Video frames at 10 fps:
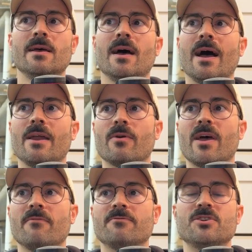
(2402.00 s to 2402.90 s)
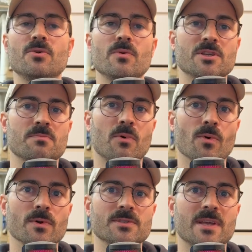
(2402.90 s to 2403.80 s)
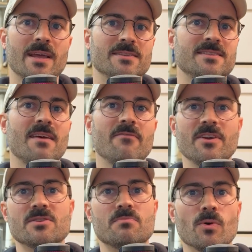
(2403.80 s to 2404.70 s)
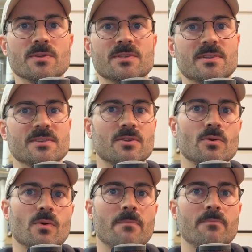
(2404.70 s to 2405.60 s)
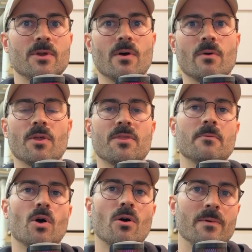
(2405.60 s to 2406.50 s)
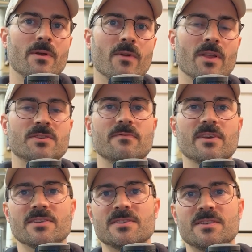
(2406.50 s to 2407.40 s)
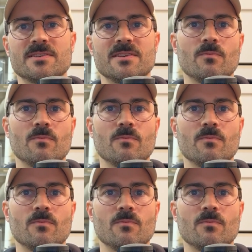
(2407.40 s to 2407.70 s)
I don't have 2-inch boards and 7-inch boards in this glue up. I want them to all be relatively consistent